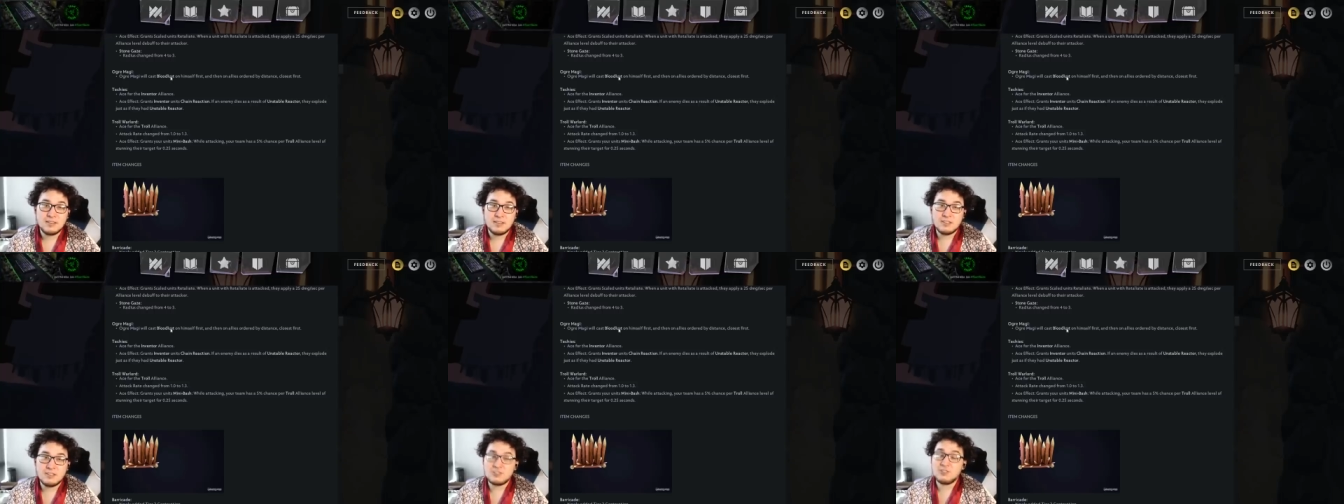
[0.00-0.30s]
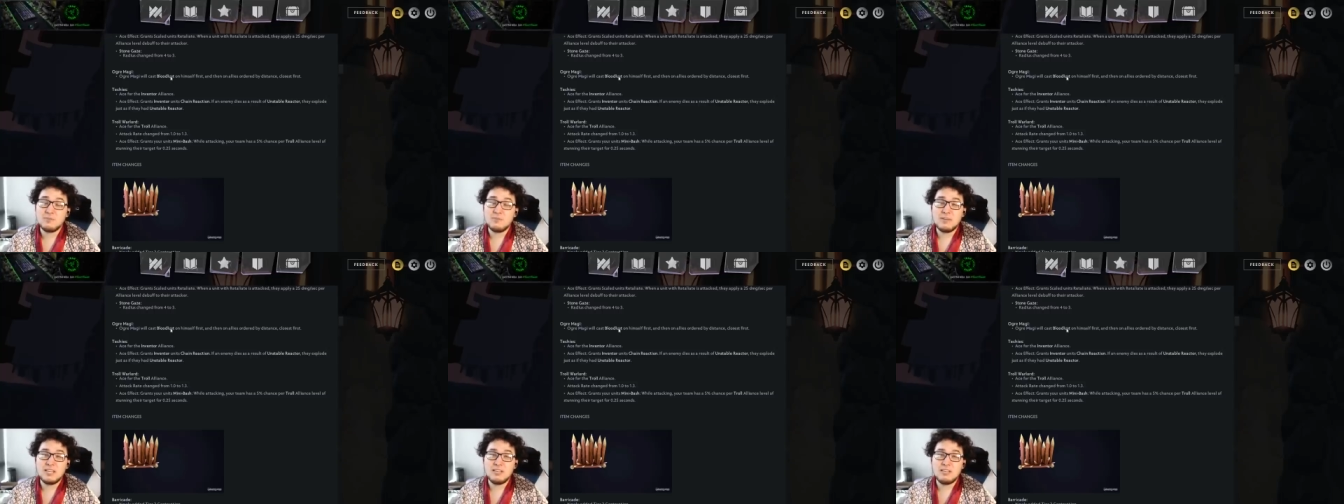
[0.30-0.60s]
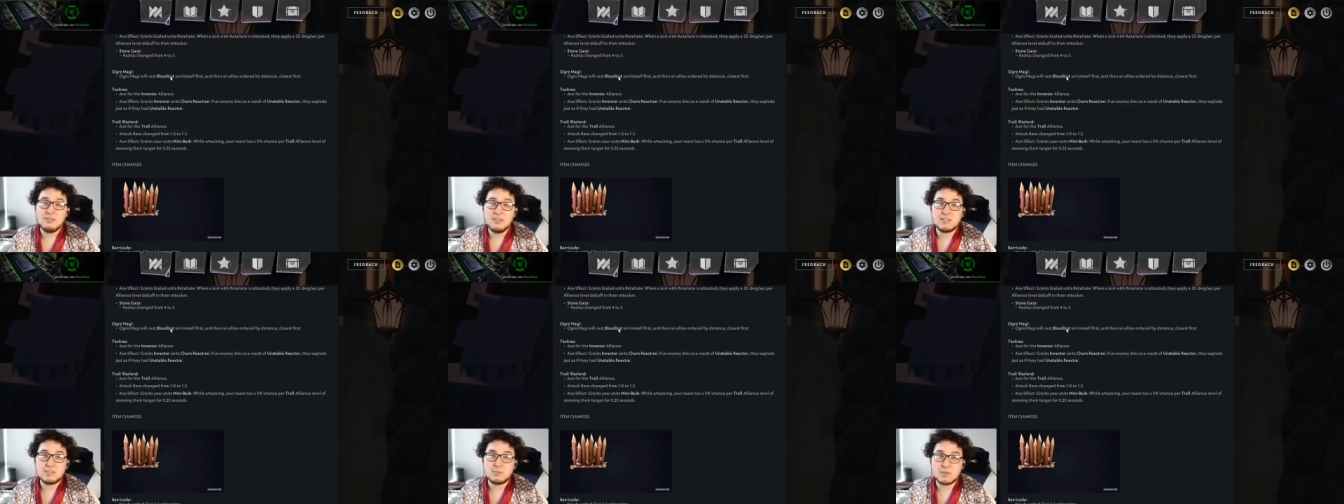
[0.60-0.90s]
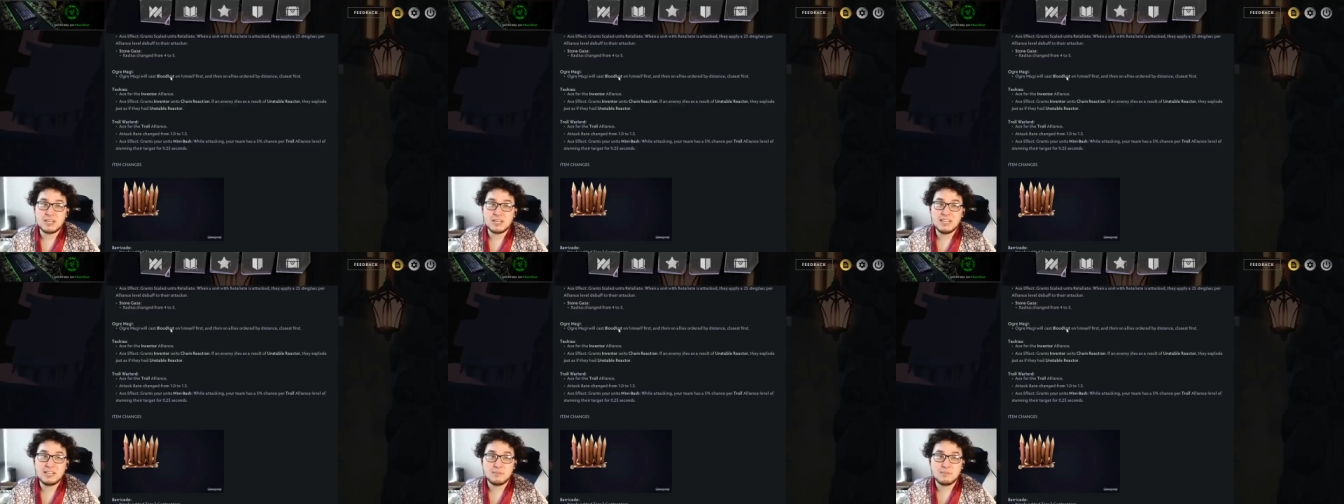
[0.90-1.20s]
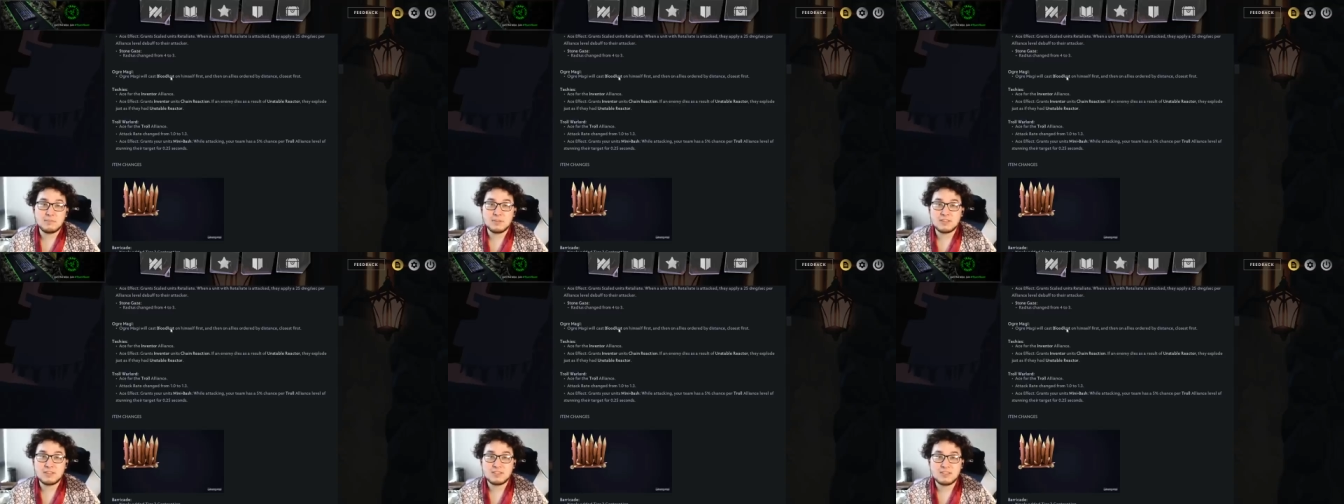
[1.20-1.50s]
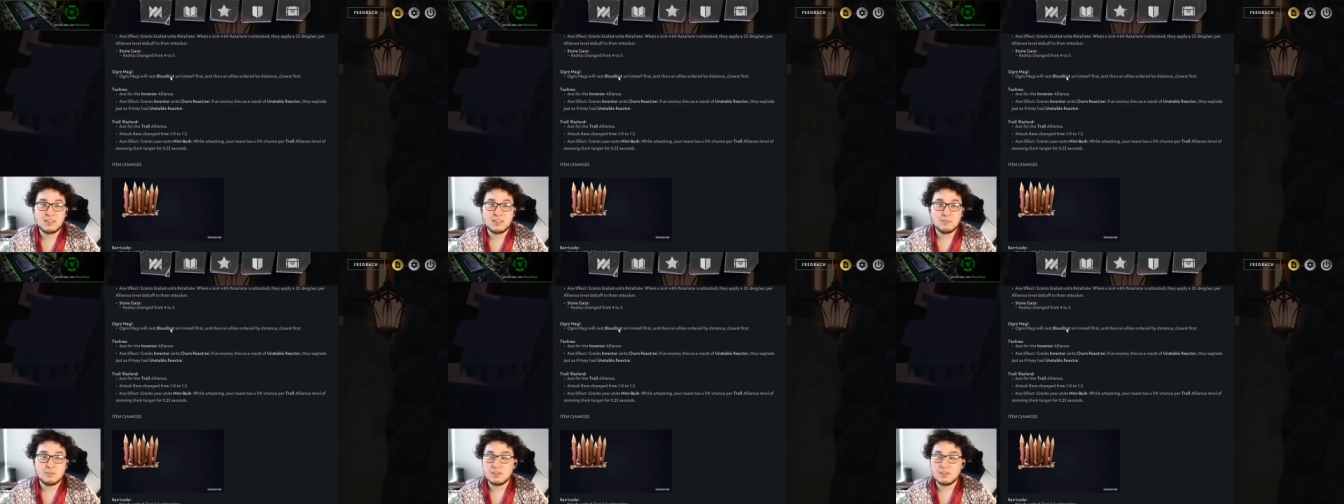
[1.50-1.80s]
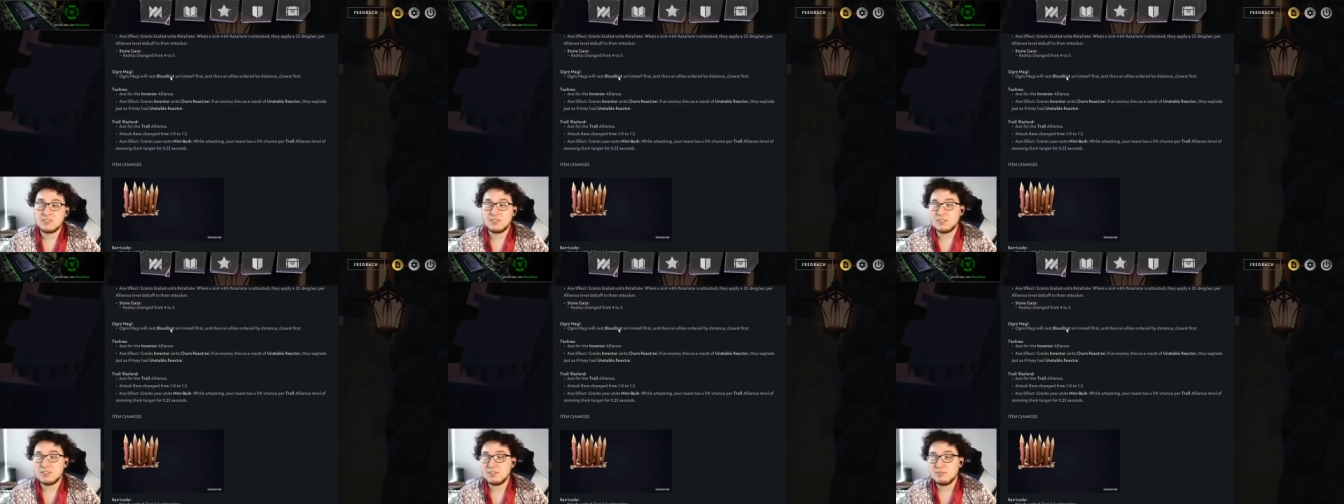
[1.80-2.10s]
There's so many units where he can put this on where
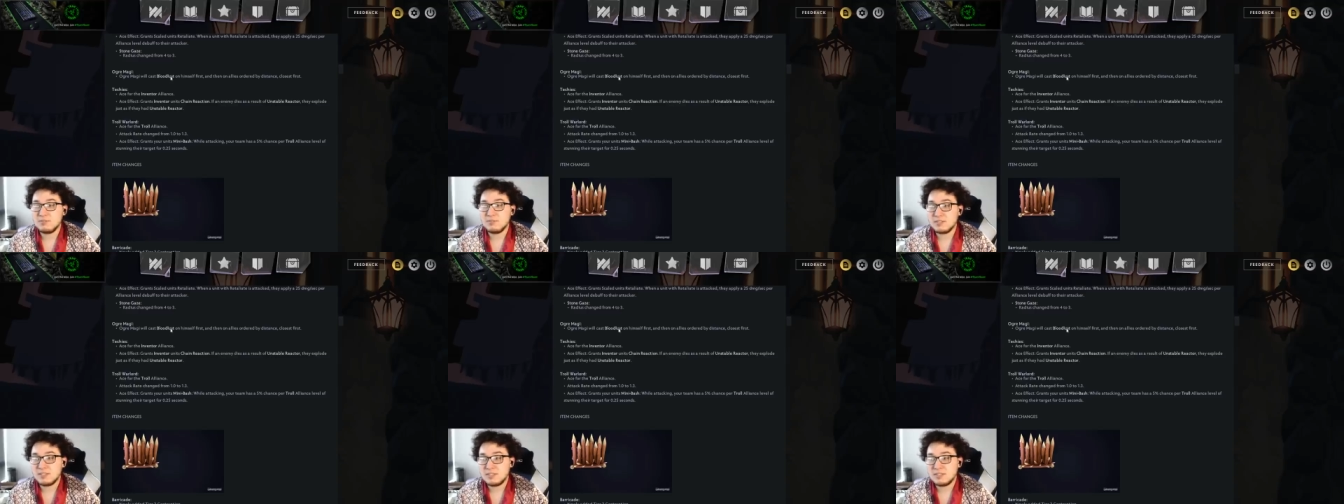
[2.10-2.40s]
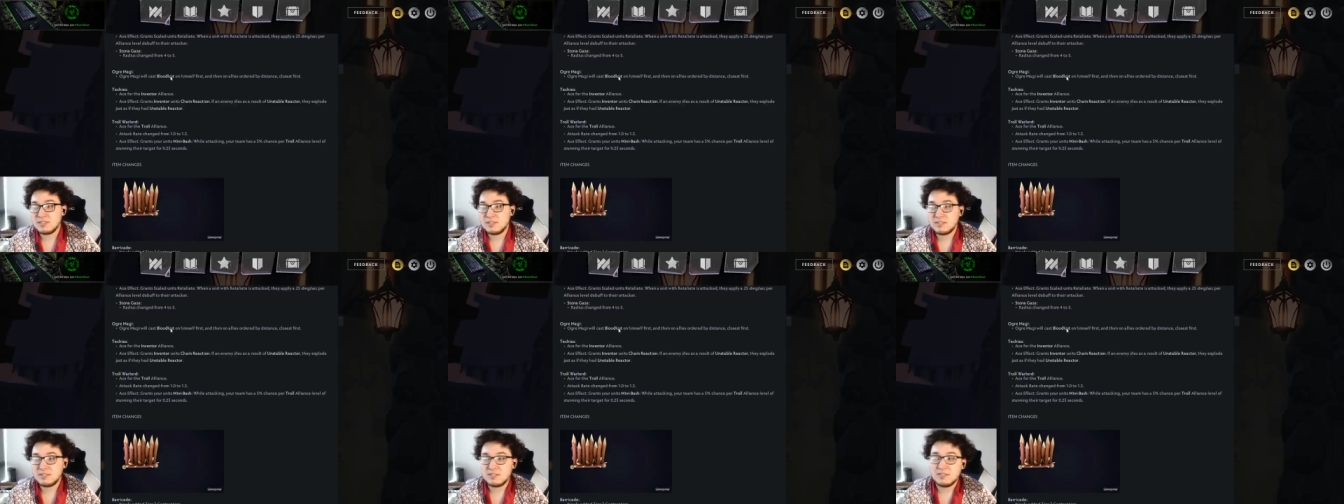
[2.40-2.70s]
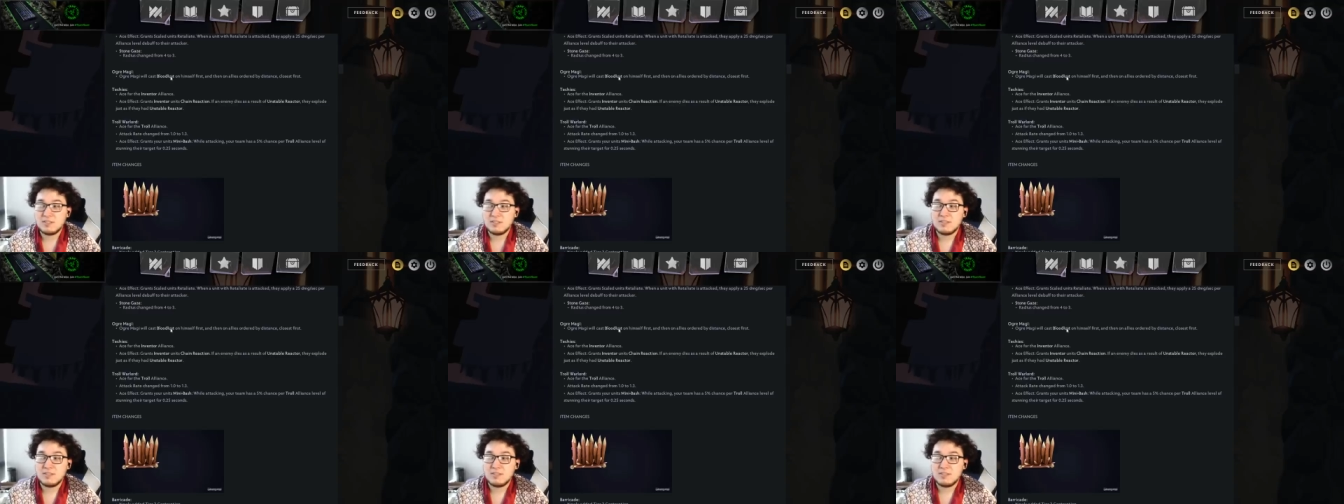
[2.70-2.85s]
it's just useless.